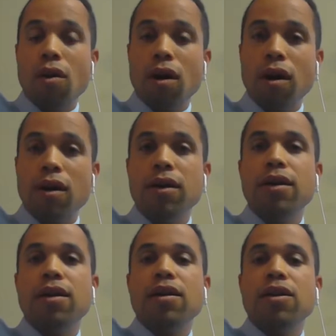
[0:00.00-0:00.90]

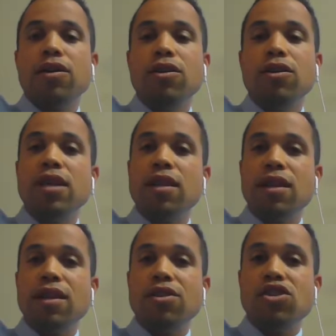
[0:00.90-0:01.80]
or
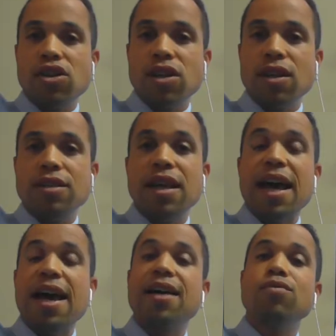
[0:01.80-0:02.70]
using the
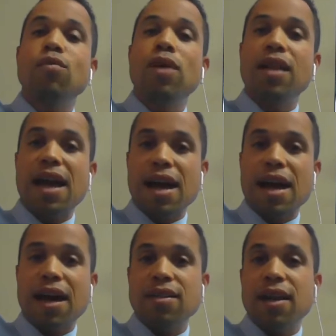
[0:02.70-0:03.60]
injections as well
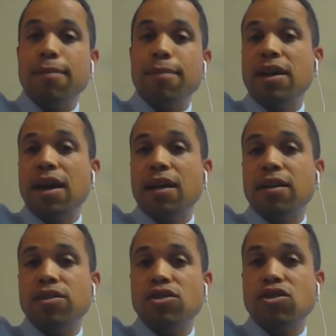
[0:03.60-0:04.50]
as a
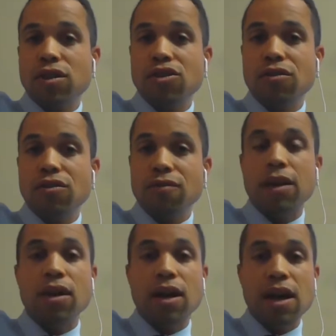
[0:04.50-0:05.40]
penile
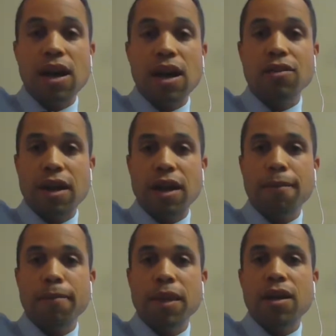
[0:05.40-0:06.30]
constriction ring or a cock
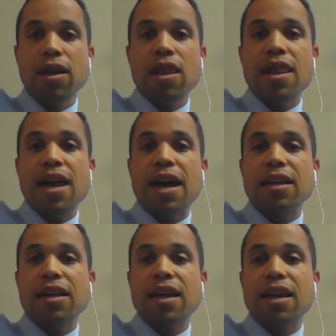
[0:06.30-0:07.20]
ring
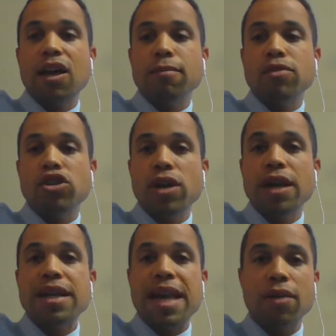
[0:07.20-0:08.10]
that can
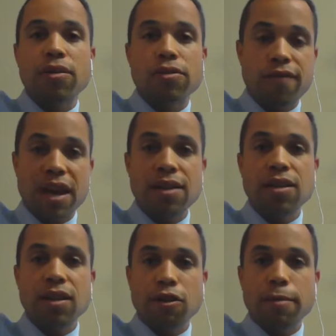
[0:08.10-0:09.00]
help shut down those
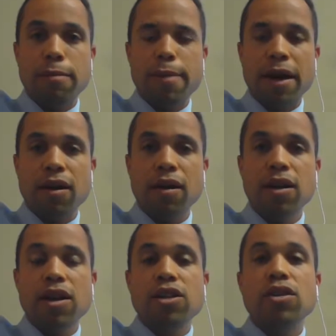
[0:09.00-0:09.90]
veins a little bit
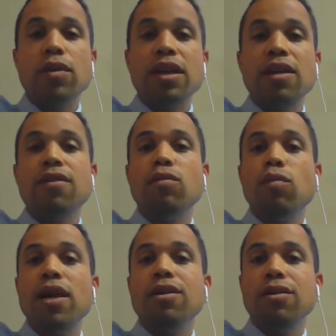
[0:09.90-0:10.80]
better. So
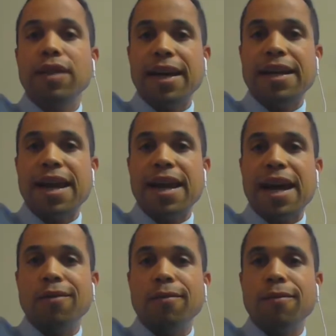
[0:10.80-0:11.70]
even when you lay
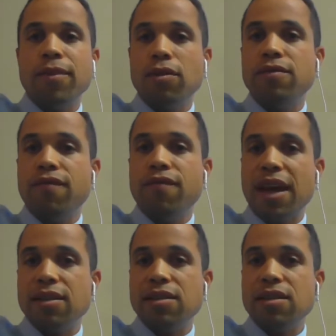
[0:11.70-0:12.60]
down, those
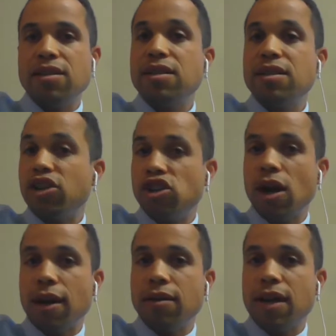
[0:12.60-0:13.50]
veins
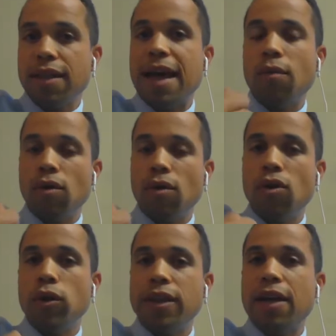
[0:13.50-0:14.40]
stay shut, and
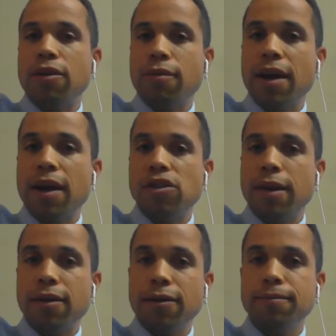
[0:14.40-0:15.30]
that will hold that
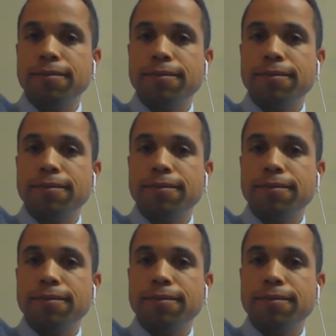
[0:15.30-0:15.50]
erection better.